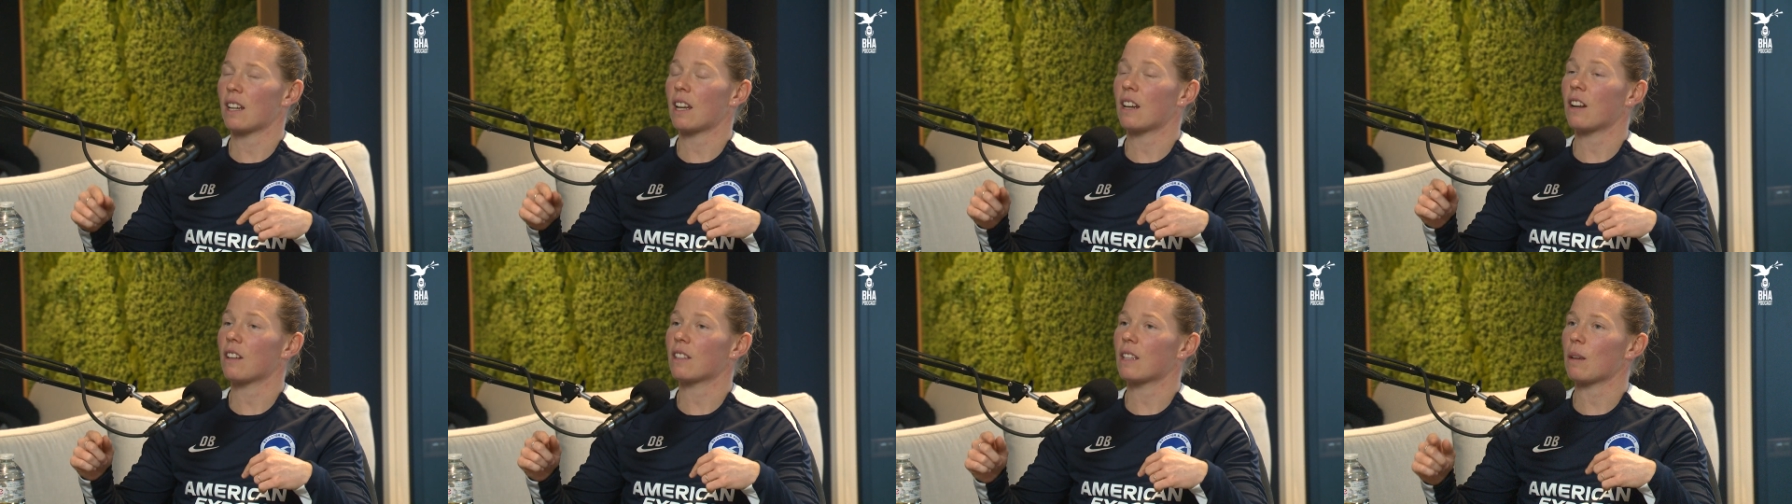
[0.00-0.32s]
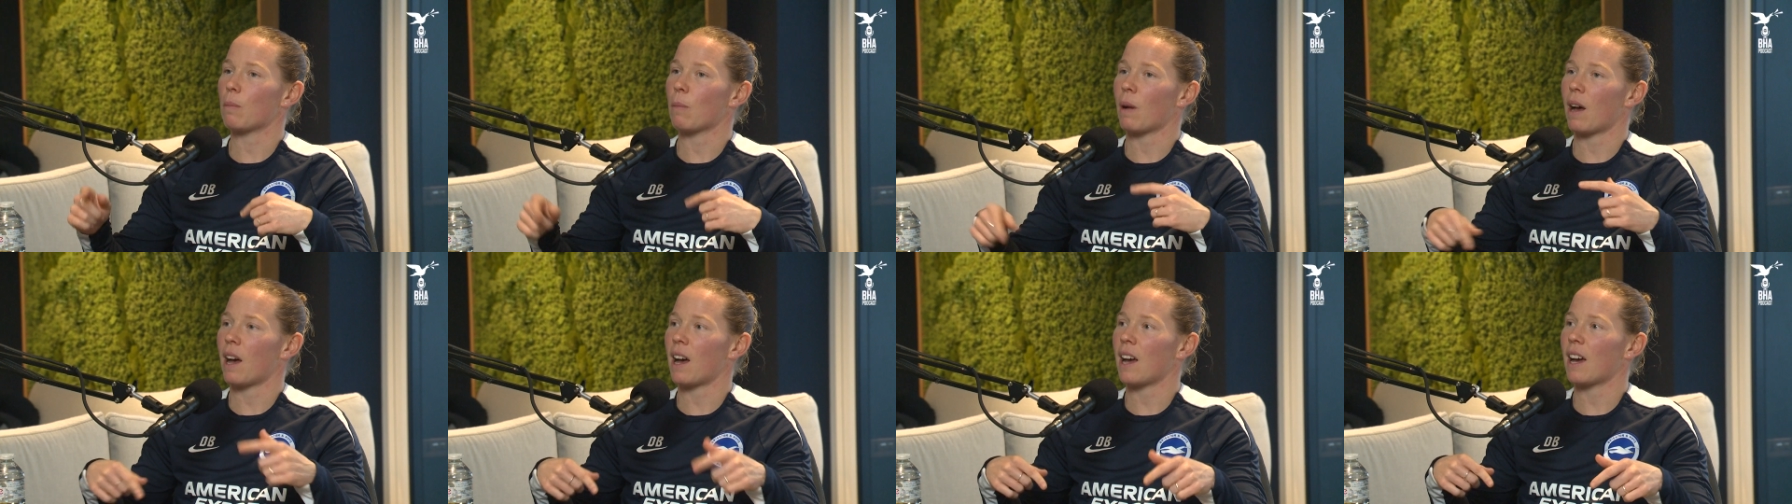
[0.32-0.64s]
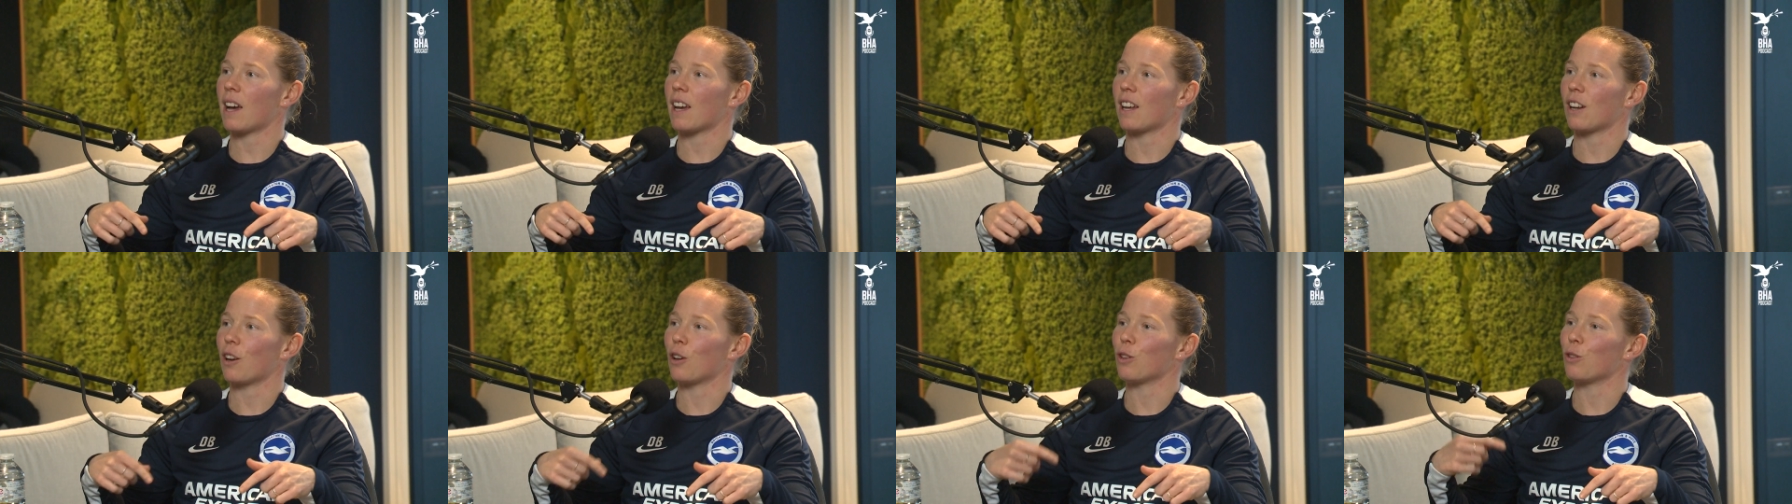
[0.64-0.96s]
Then I did my
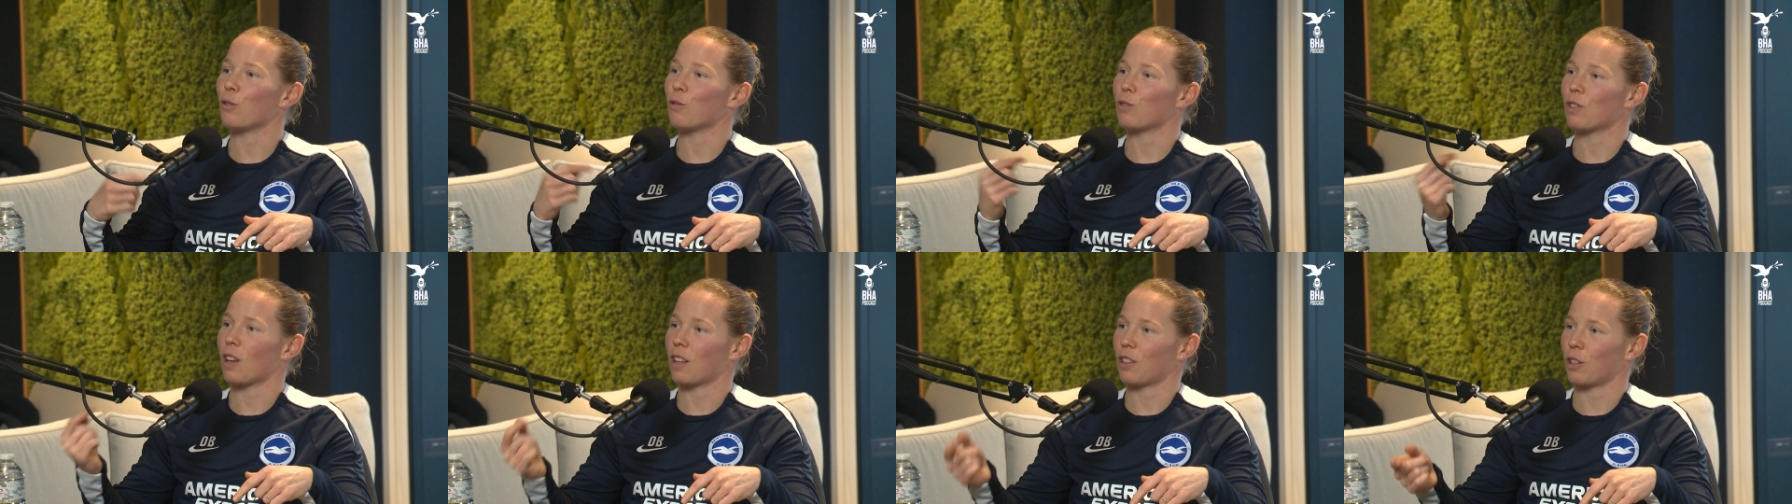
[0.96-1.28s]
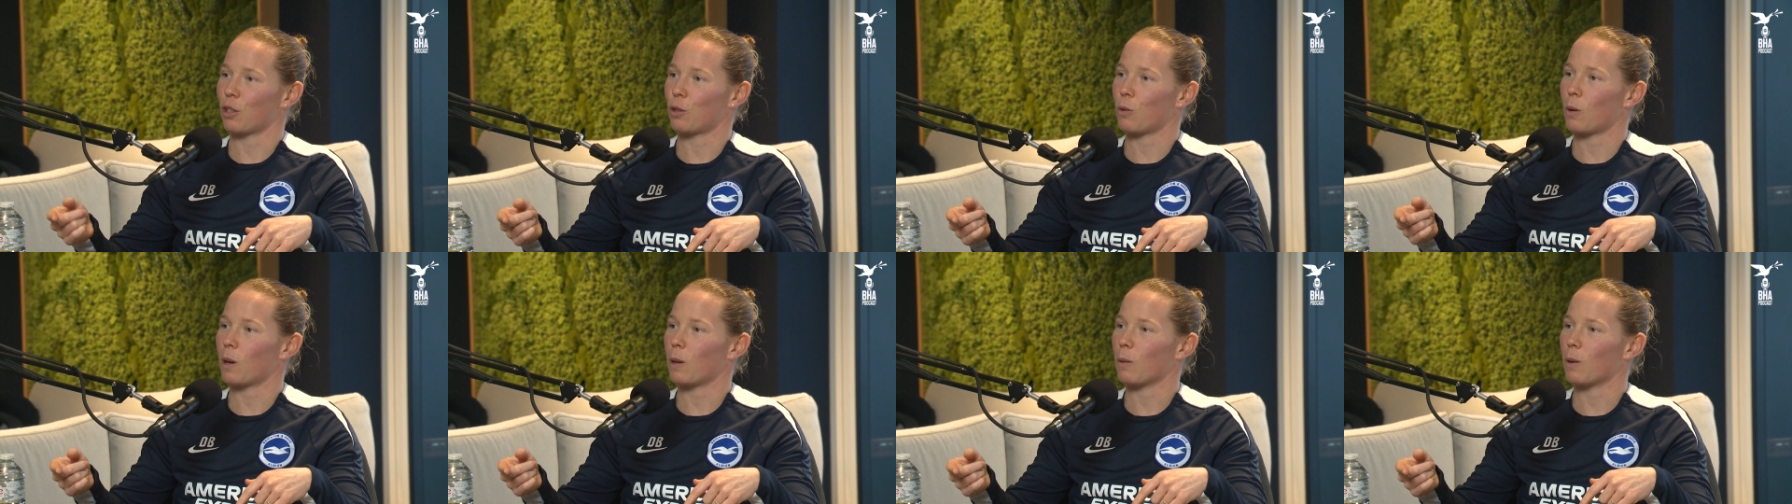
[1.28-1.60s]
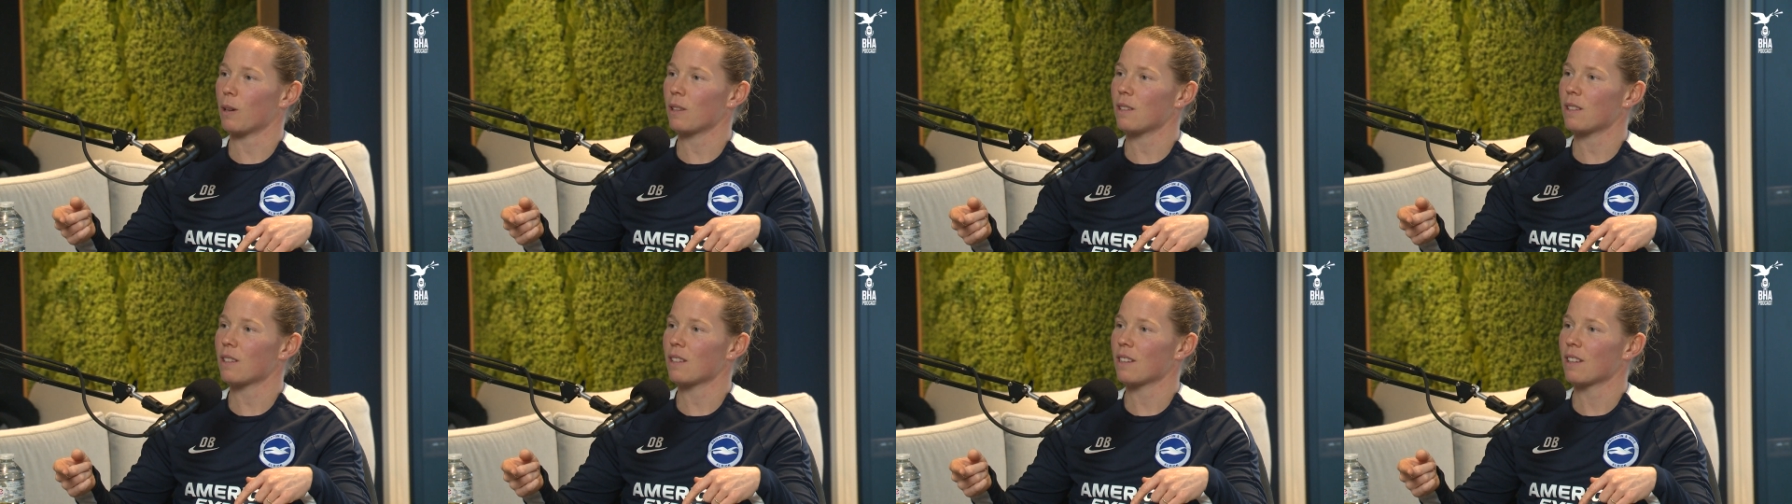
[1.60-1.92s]
A and I used the under
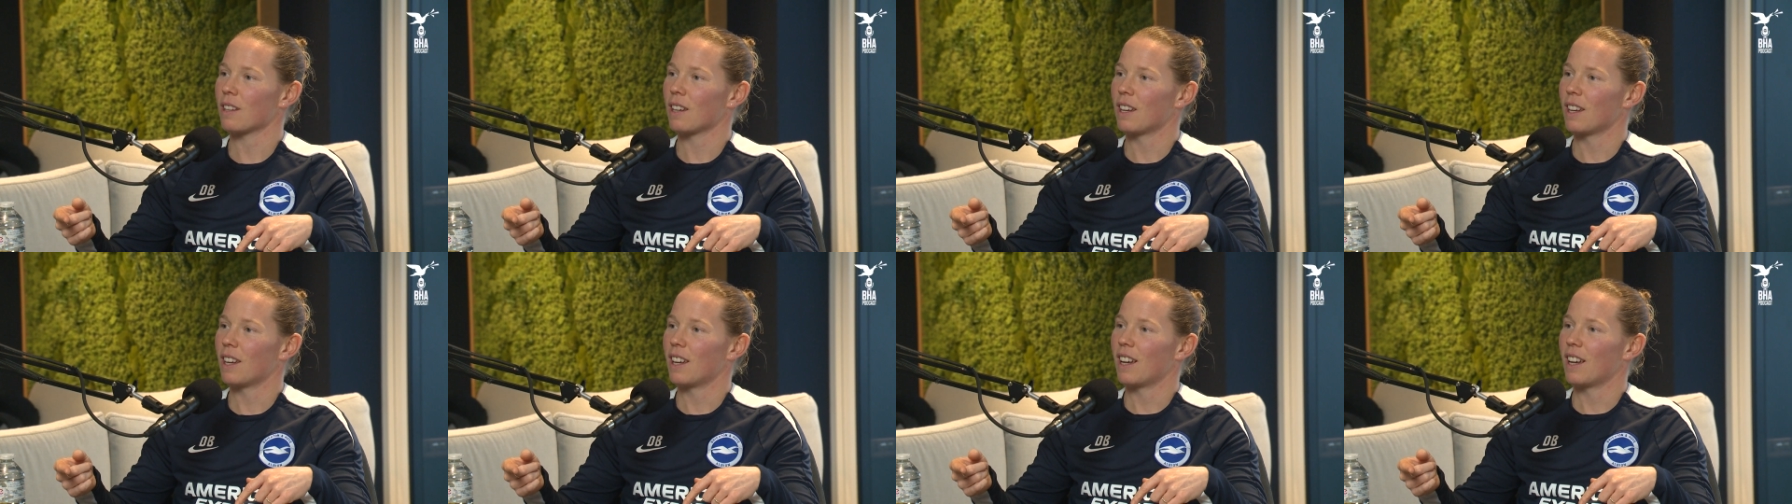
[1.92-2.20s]
21s.